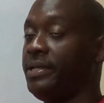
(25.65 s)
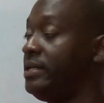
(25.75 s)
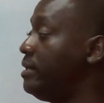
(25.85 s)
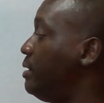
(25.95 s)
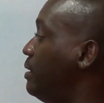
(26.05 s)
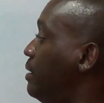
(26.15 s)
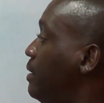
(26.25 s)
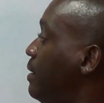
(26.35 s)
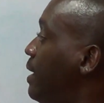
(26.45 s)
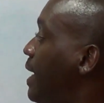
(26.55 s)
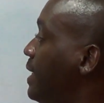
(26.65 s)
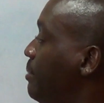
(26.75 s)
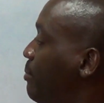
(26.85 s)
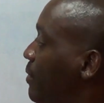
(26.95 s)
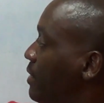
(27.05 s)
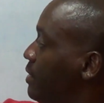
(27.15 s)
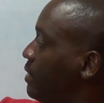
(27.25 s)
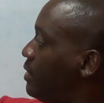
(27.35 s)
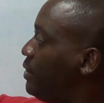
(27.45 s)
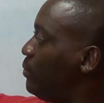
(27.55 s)
P, and the point
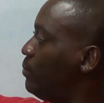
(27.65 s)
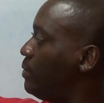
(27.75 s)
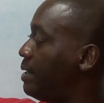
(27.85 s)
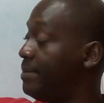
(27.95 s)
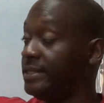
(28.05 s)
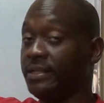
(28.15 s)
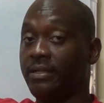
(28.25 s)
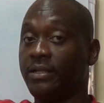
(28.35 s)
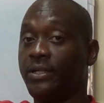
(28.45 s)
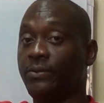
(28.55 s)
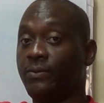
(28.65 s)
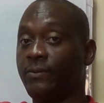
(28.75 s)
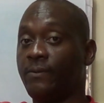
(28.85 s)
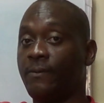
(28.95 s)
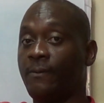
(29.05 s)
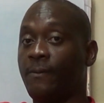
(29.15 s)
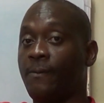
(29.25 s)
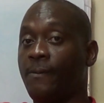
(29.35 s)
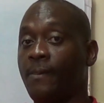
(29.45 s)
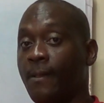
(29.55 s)
Q, capital Q.
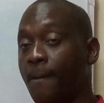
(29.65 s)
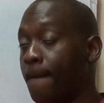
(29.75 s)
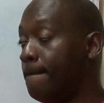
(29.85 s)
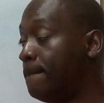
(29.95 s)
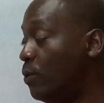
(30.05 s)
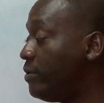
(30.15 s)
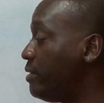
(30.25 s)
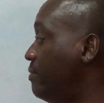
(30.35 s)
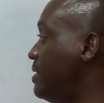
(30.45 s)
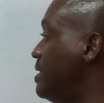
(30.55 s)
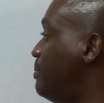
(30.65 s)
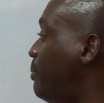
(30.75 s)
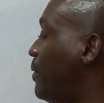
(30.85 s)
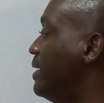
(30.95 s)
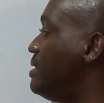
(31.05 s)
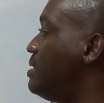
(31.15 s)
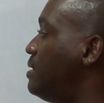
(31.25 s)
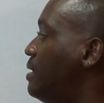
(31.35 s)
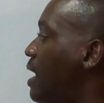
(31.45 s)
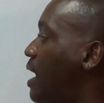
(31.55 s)
Both of these
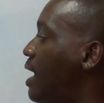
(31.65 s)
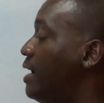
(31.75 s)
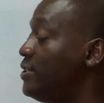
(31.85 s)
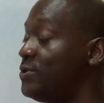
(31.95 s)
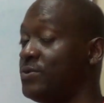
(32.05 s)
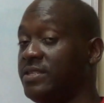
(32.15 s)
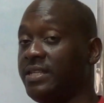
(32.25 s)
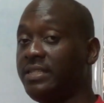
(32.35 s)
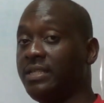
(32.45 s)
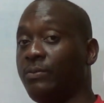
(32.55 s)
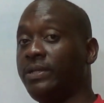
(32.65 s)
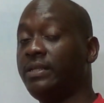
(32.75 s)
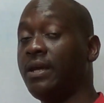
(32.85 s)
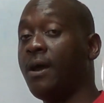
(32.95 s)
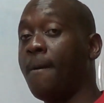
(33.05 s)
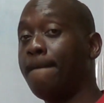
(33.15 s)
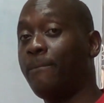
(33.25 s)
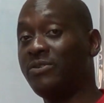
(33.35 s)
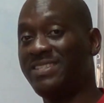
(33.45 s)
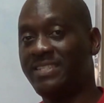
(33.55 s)
points are associated with
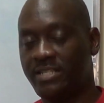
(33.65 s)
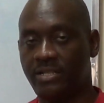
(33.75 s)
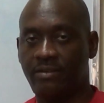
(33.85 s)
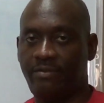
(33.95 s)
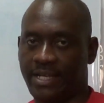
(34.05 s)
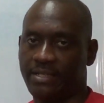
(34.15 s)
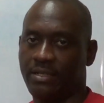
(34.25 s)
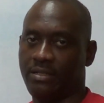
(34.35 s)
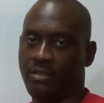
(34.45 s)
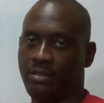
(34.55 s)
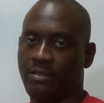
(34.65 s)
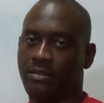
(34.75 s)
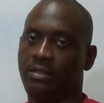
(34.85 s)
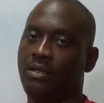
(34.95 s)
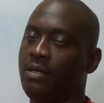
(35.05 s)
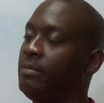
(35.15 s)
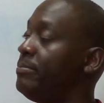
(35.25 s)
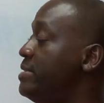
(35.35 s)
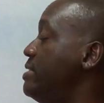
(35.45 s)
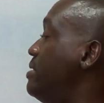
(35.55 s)
position vectors.
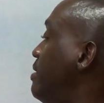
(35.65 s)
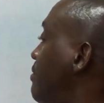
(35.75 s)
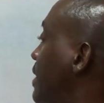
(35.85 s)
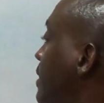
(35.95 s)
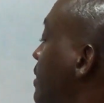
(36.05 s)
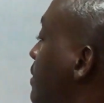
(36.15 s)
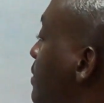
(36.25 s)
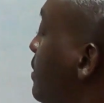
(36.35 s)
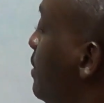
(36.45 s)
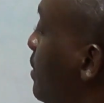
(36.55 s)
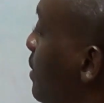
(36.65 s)
Position vectors